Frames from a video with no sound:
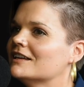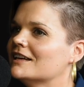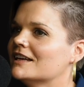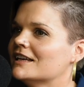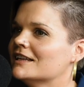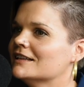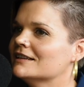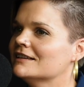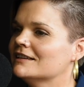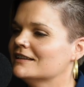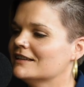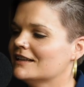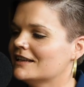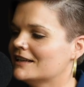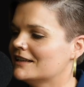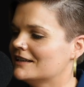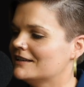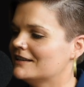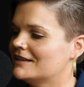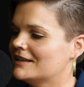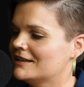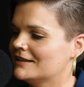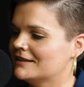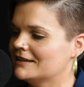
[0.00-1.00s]

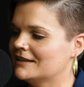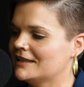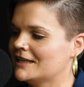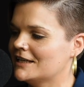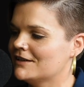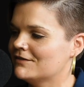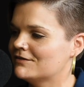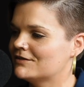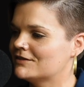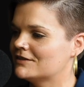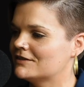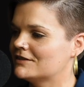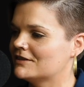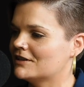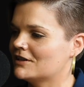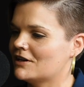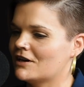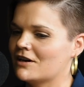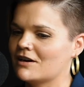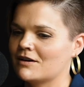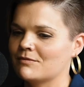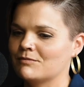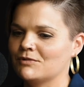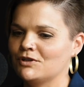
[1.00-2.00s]
it leaves
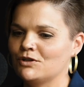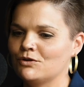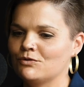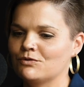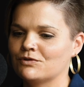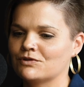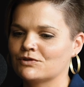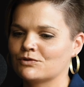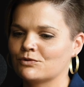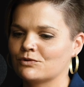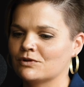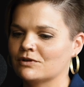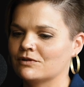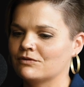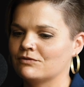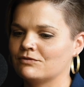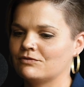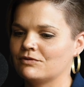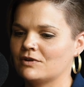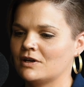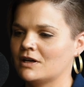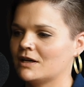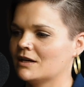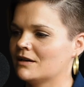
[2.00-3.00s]
youth sort
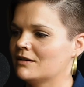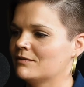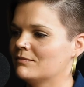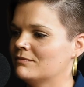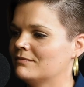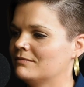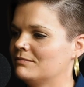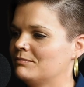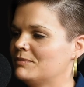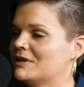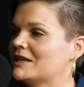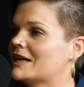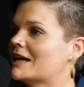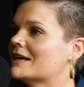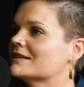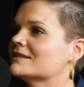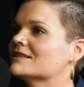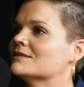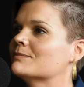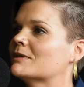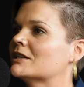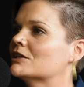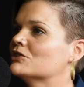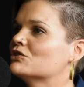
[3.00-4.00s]
of being
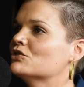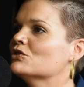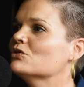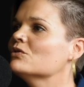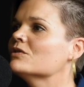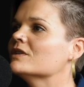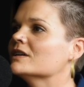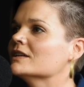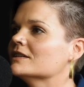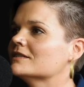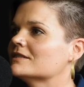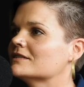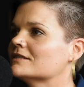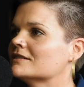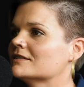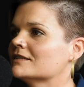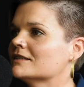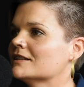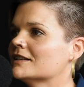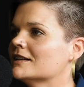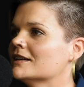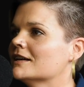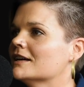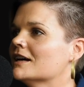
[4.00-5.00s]
asked to make a choice
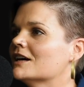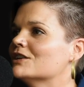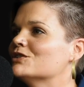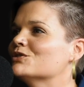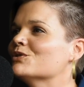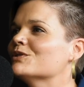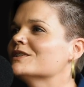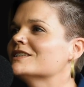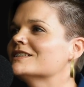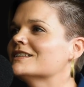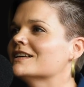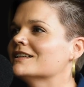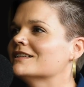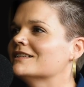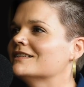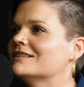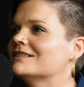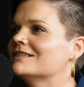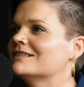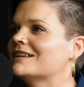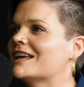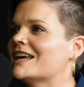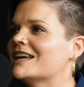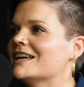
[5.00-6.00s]
that
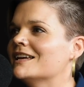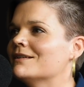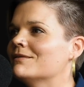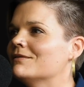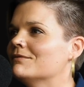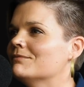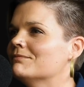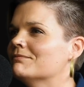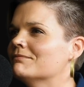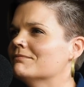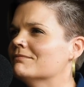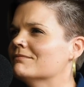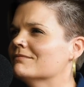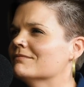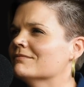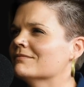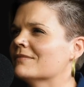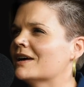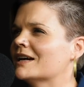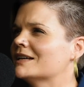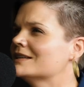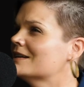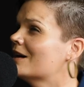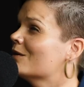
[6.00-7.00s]
they
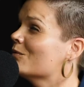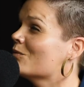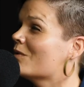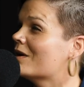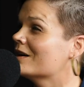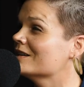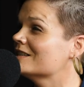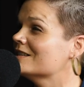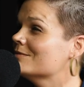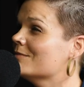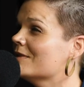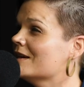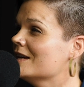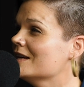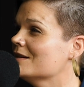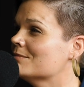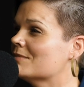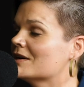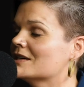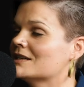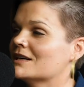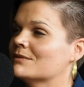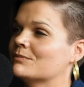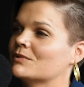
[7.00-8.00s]
might not want to make,
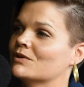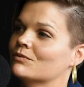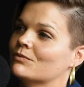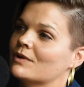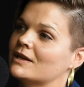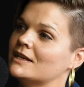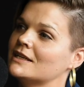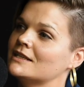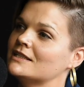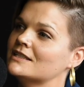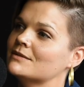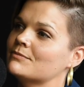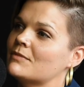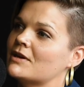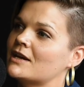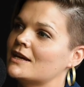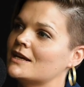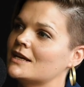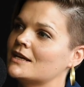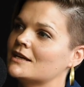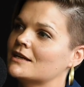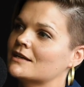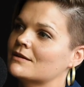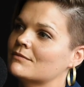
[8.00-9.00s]
might not be ready to
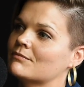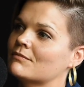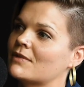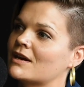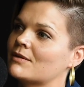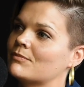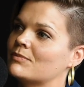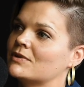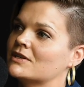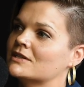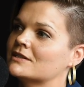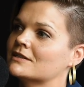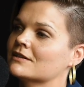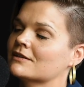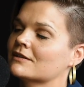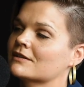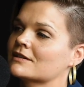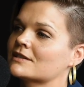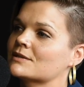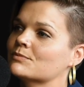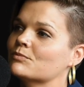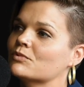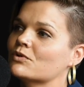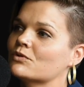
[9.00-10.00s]
make, might be still
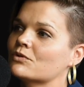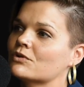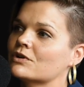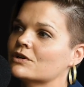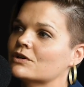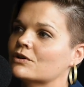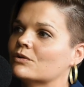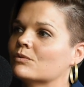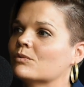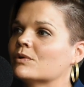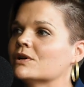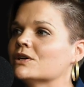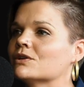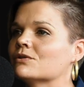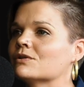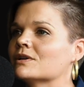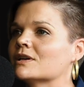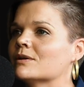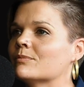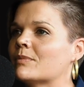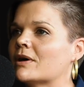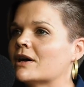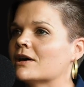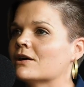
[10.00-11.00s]
exploring or
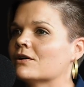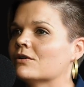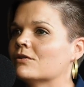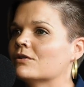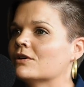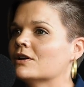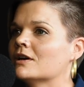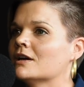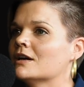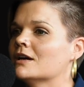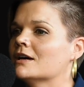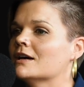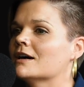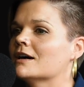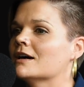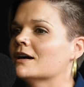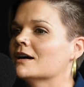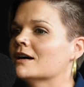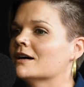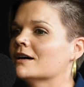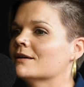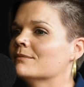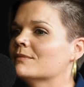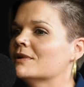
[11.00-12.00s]
wondering about.
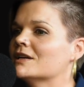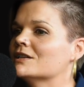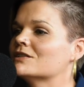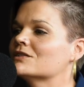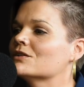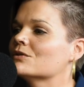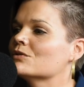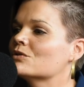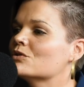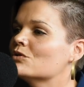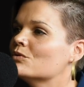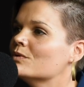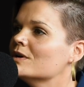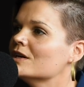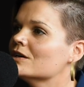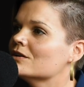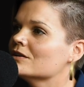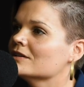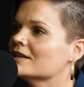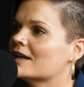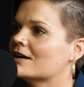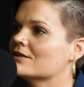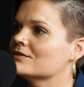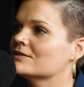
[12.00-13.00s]
And so queer
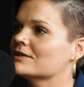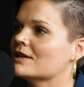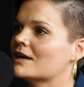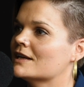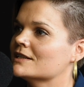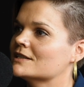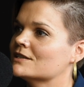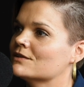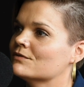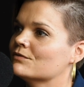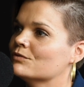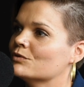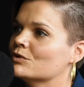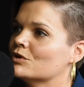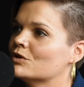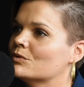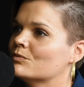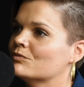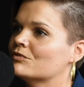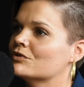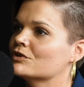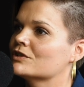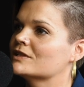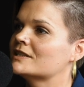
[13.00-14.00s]
allows lots of
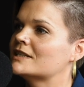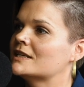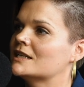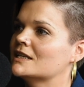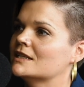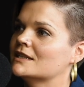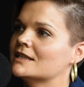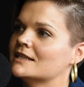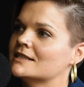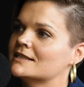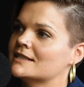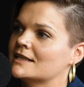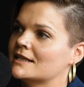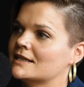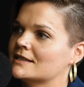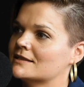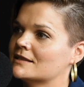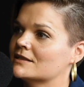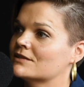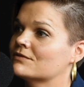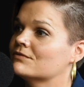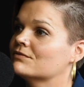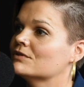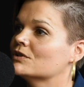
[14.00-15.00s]
room for seeing these
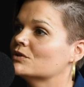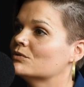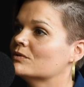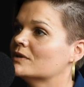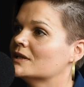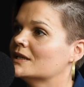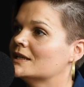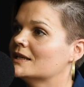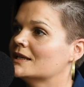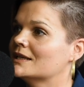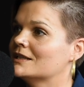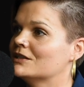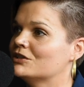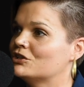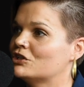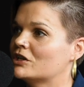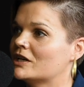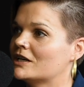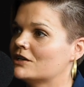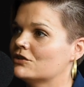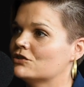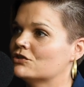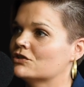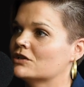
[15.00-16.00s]
things as fluid and
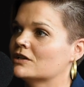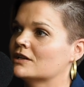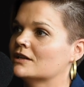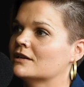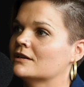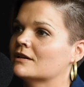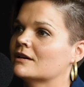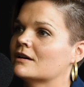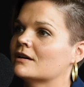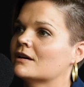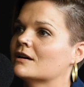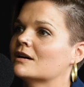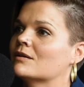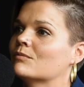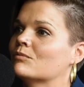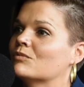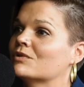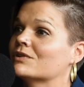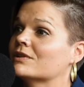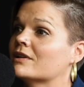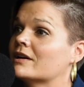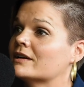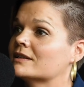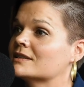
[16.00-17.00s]
changing
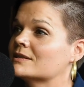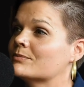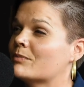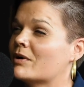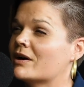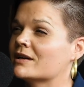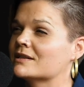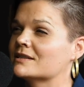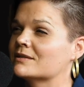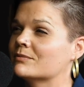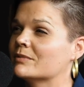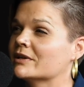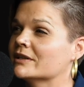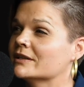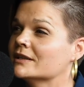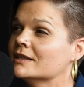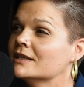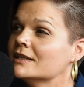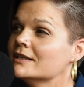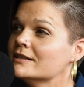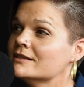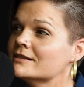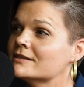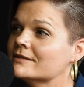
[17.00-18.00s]
with lots of
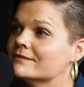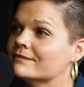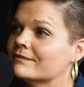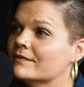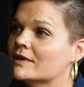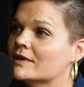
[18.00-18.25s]
possibilities.